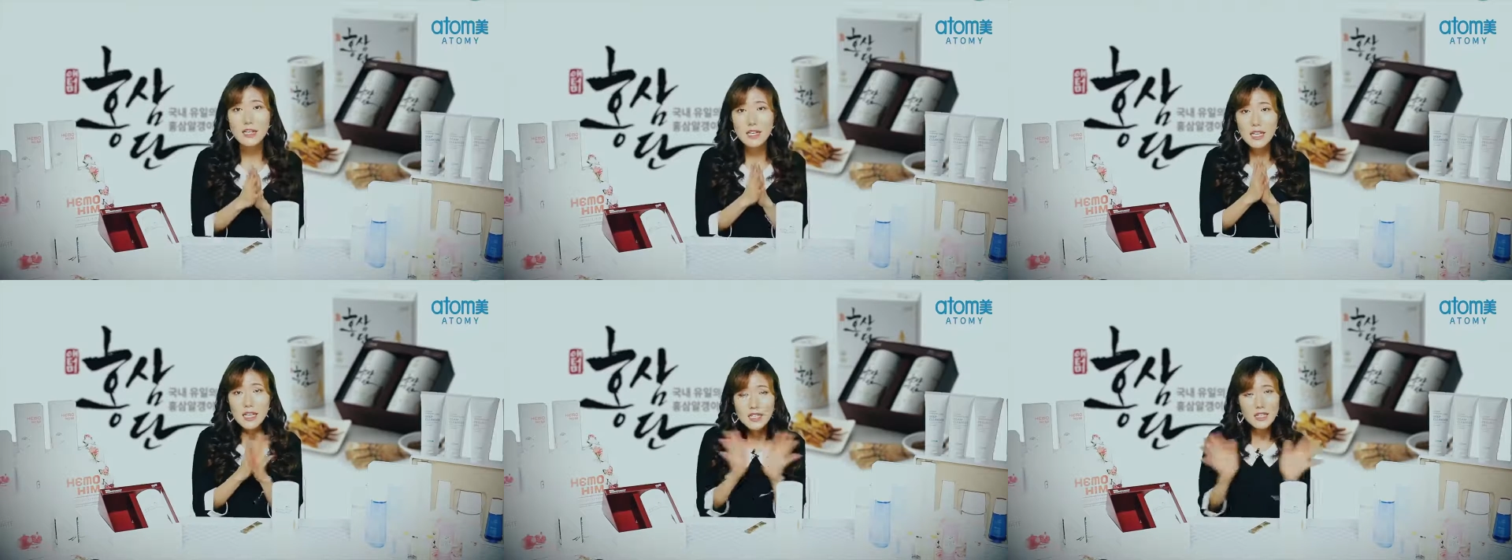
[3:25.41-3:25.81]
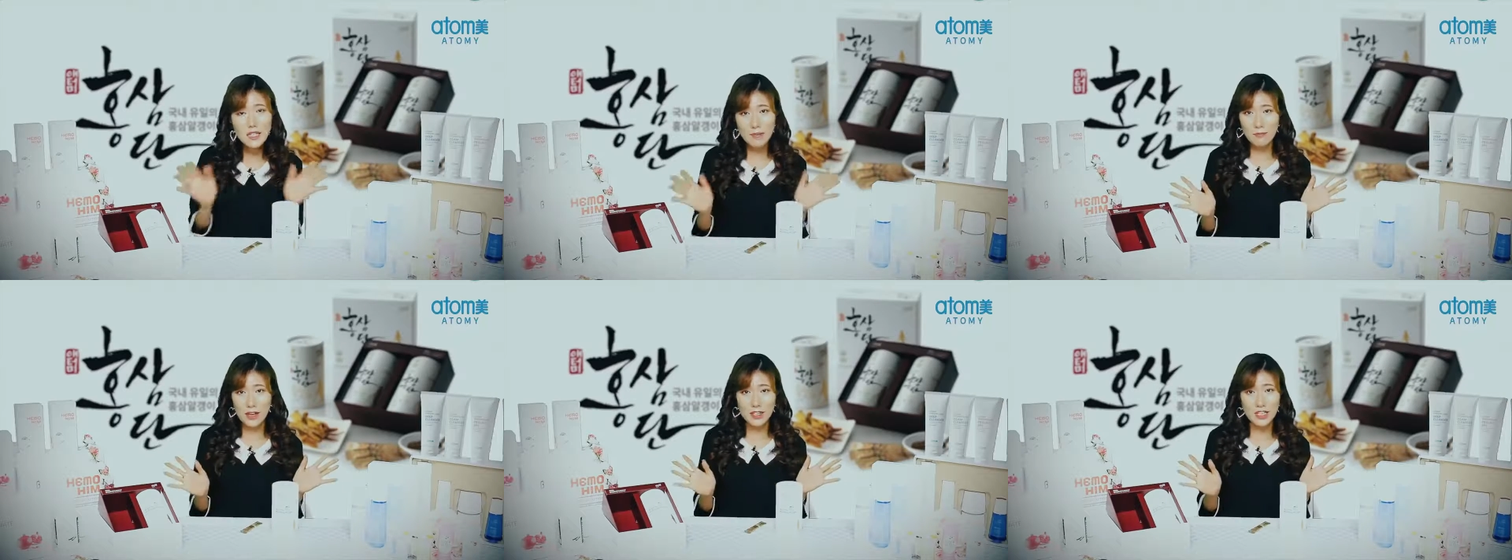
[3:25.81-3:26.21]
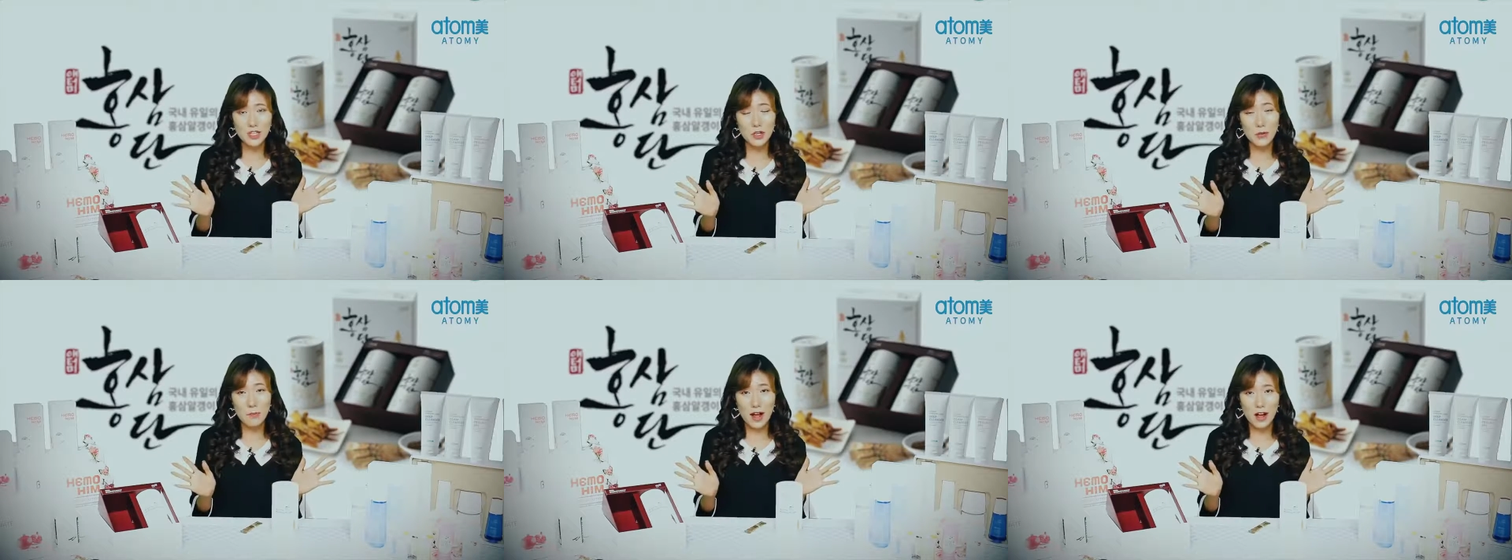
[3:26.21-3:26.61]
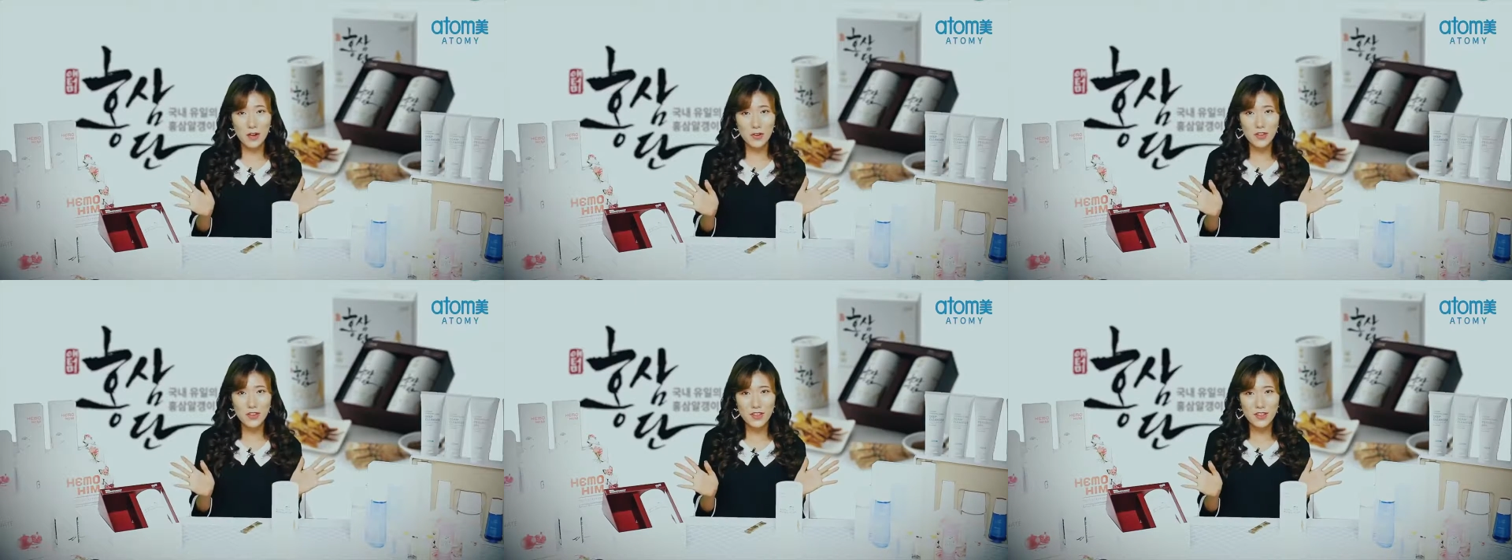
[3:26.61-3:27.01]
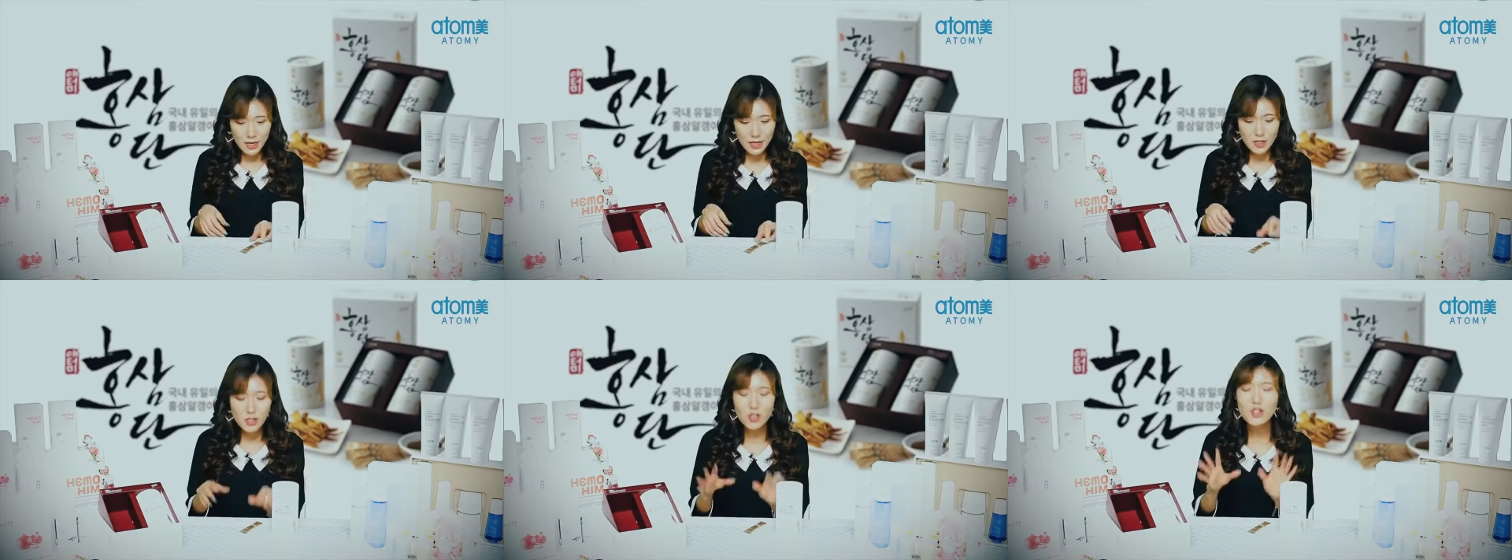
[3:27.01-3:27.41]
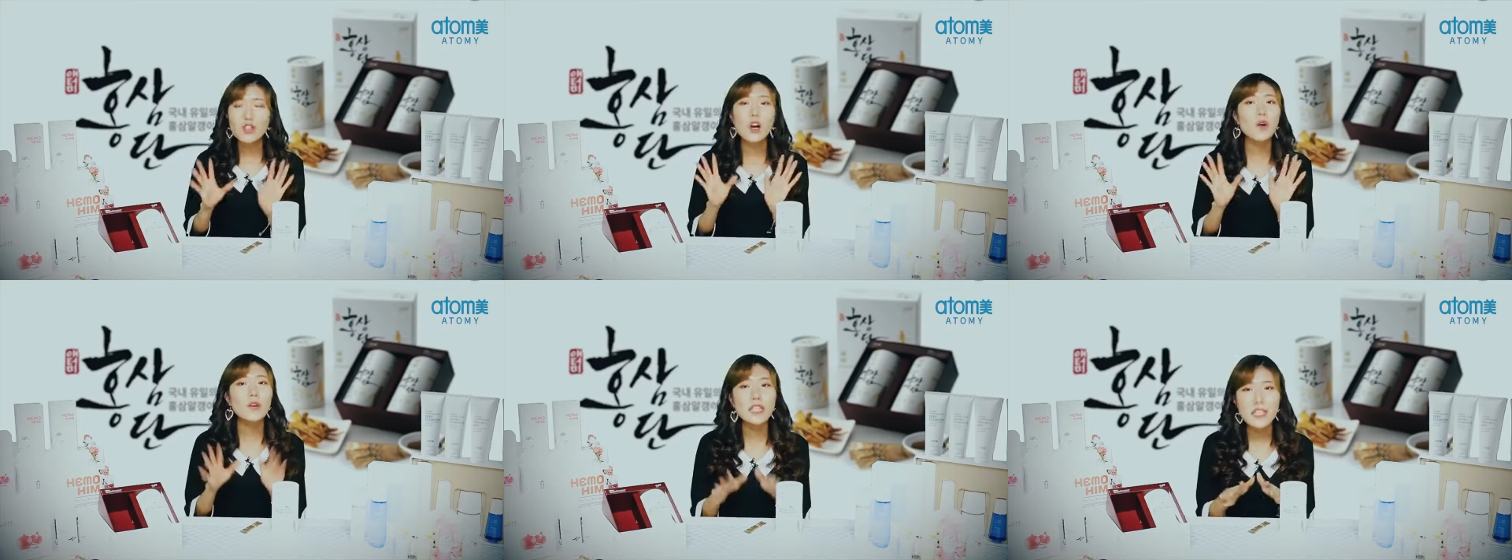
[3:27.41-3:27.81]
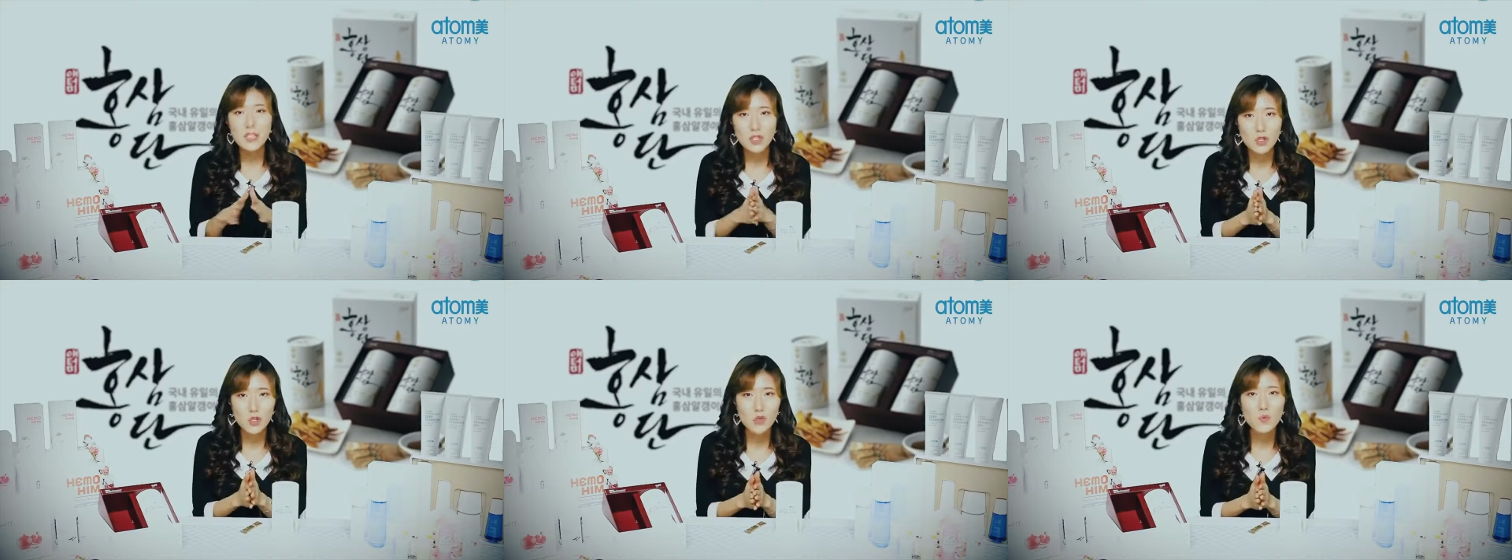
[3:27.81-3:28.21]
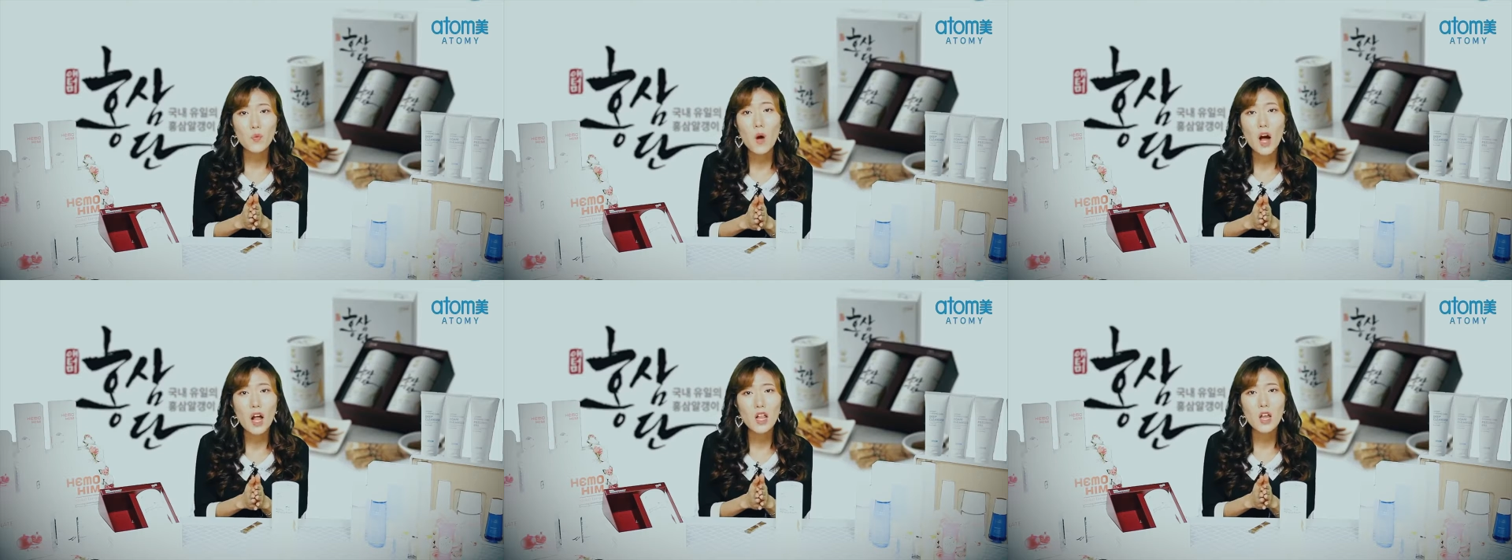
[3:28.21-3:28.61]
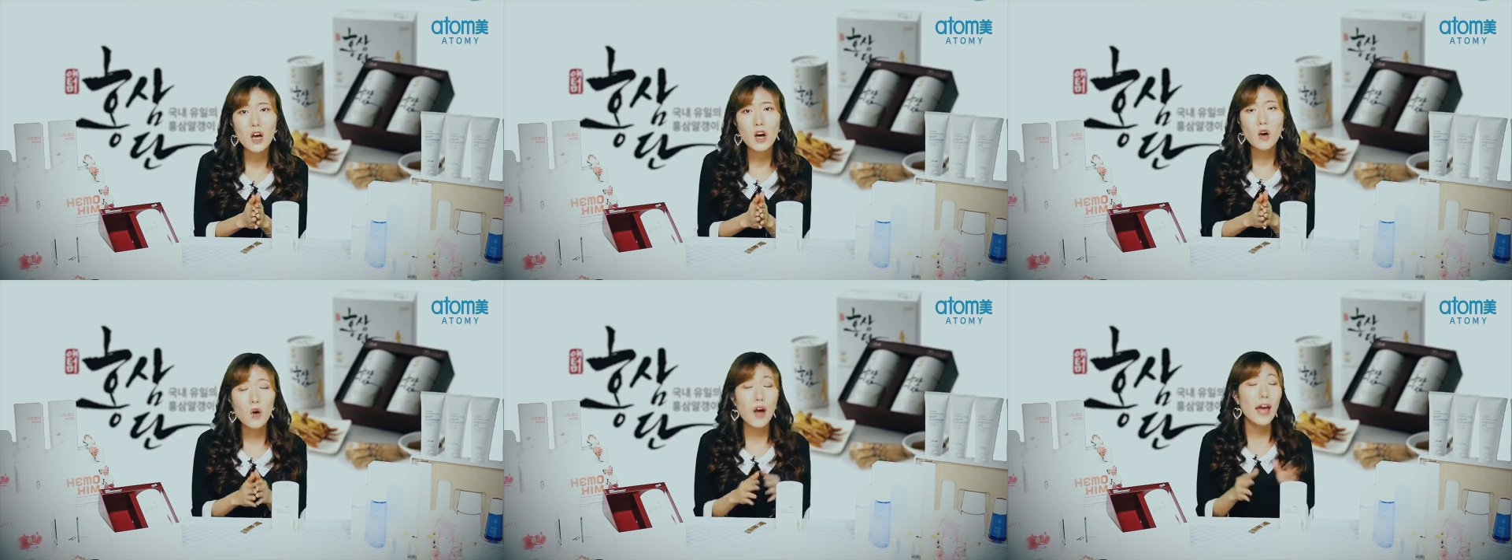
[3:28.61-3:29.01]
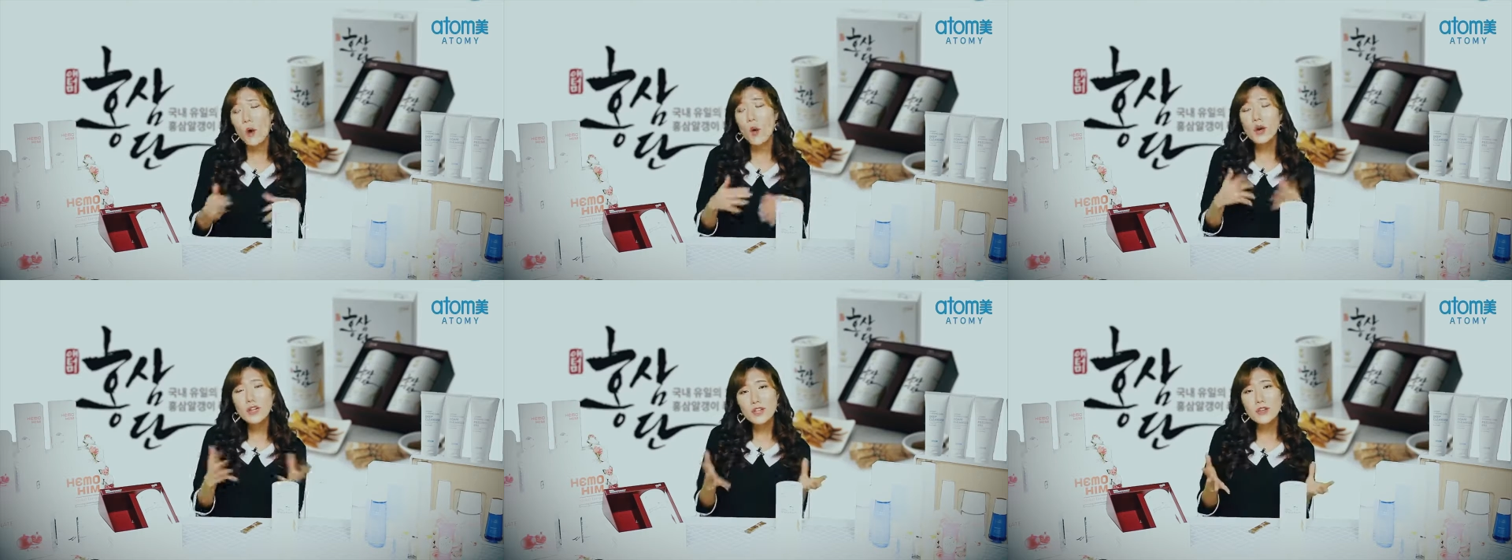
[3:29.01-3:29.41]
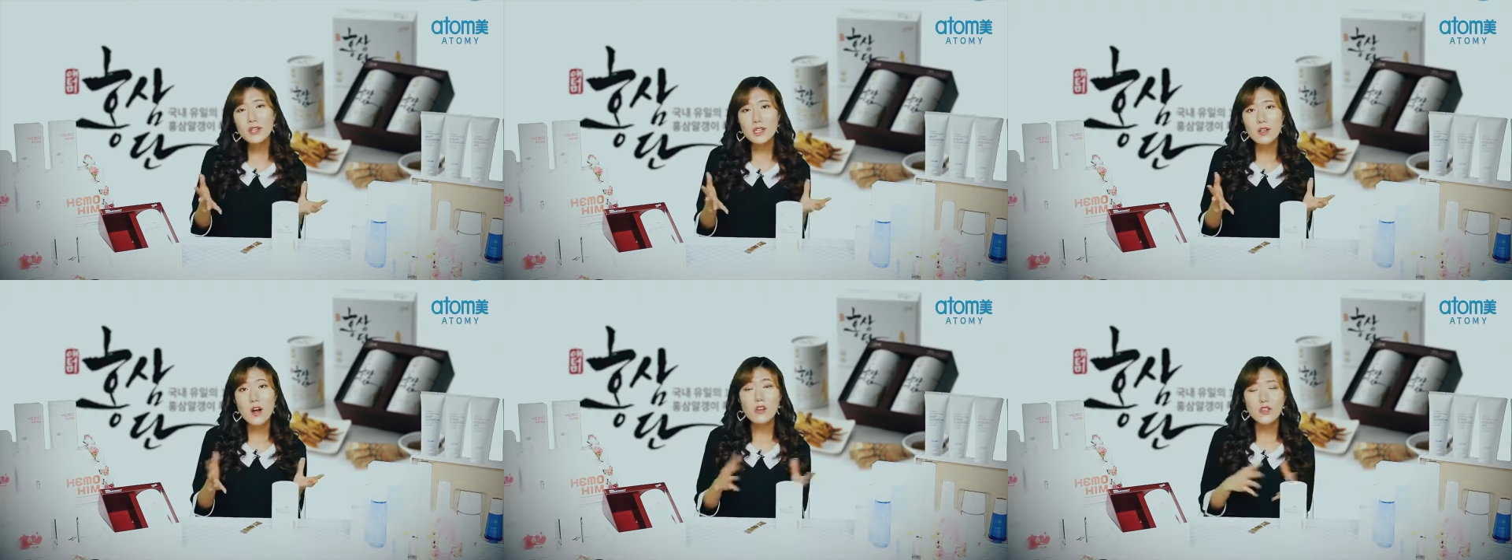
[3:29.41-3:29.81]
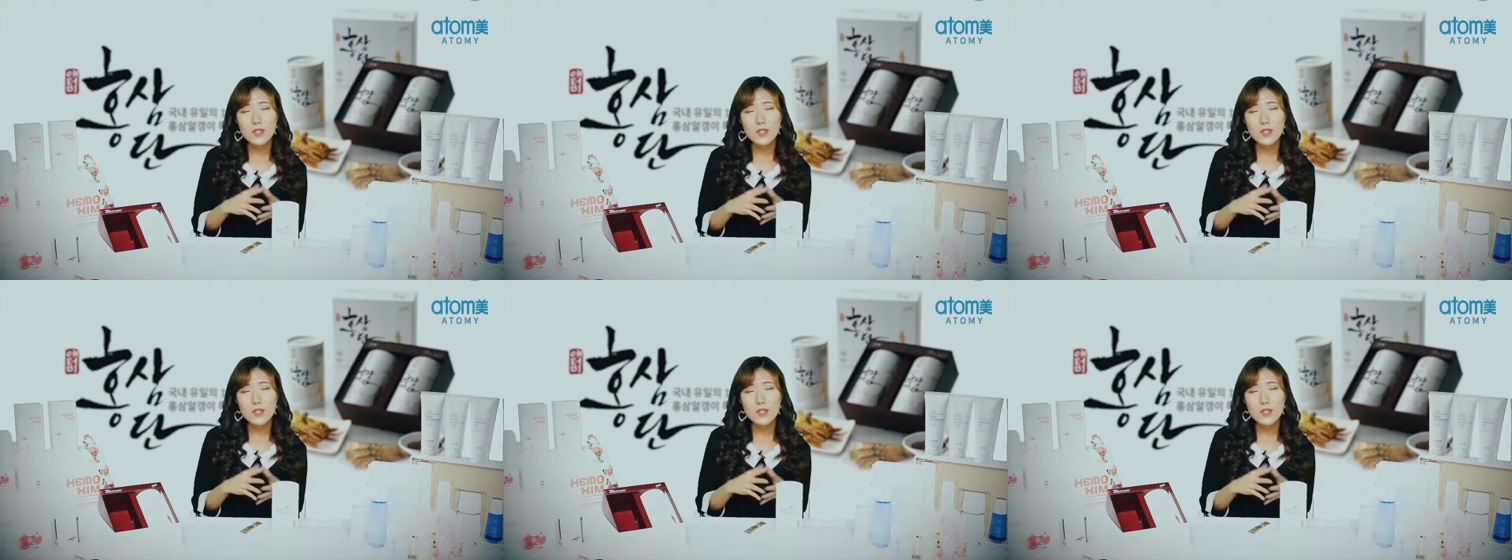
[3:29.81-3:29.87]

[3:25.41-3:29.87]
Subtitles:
It easily melts in your mouth. It is so easy to swallow, or you can